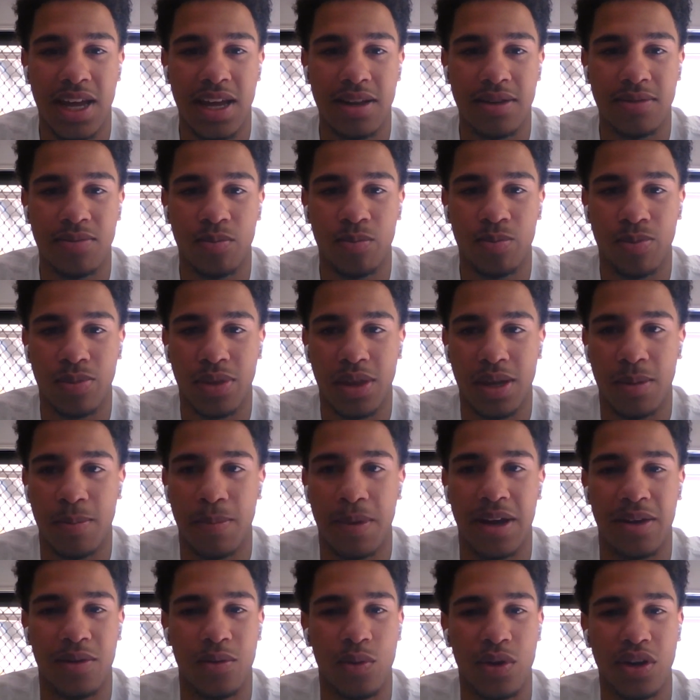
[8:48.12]
we get,
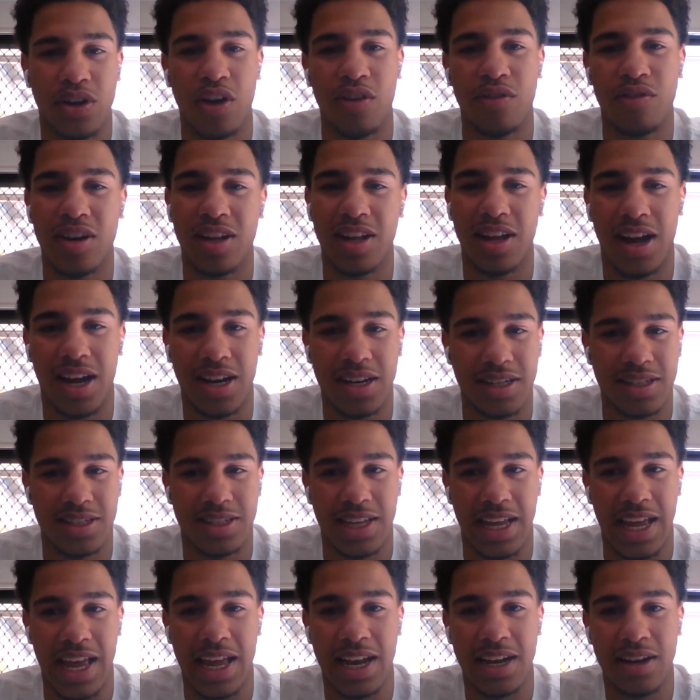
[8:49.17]
but we don't really
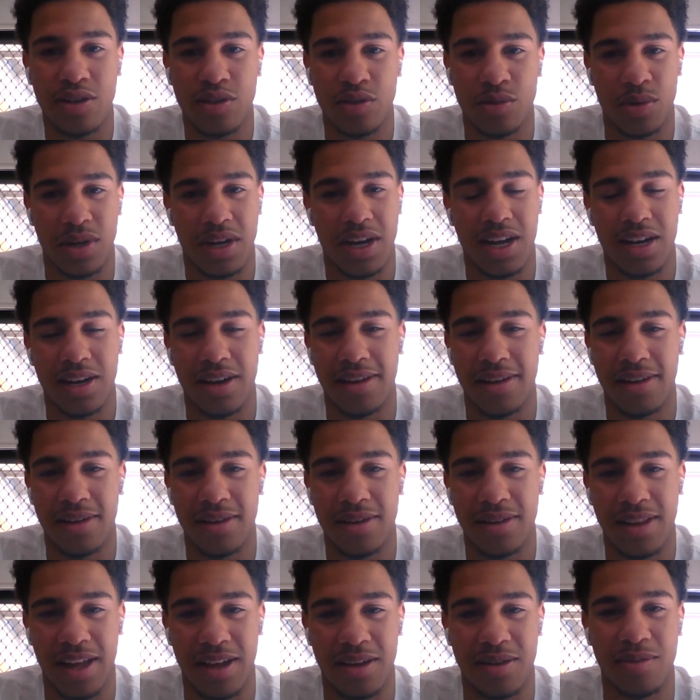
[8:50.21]
understand because we're kind of
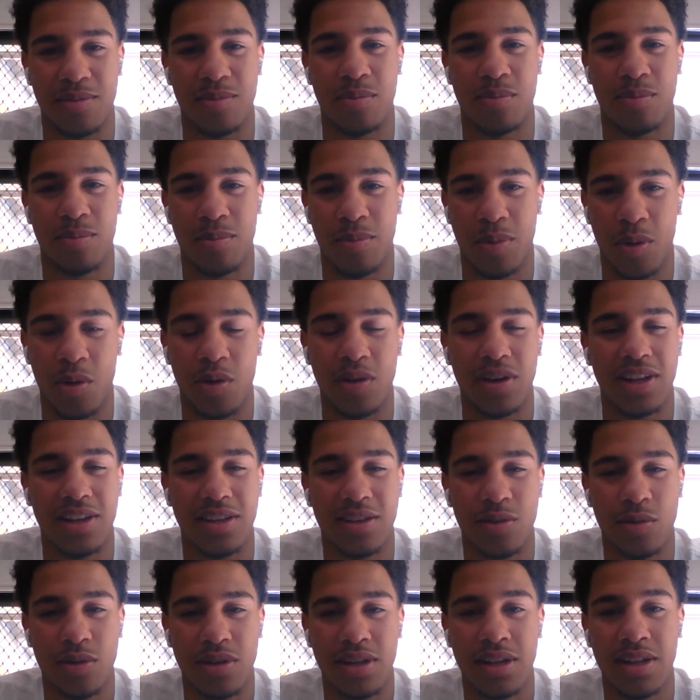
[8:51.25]
like born
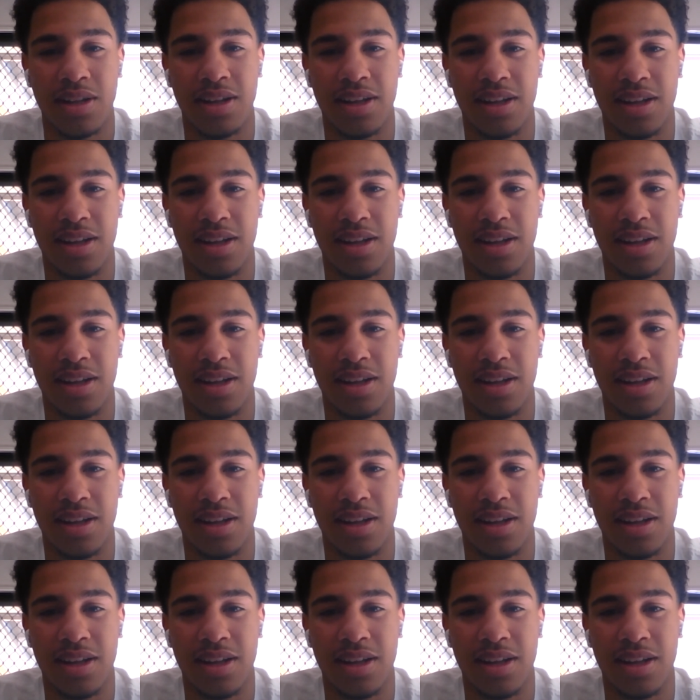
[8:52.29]
into it.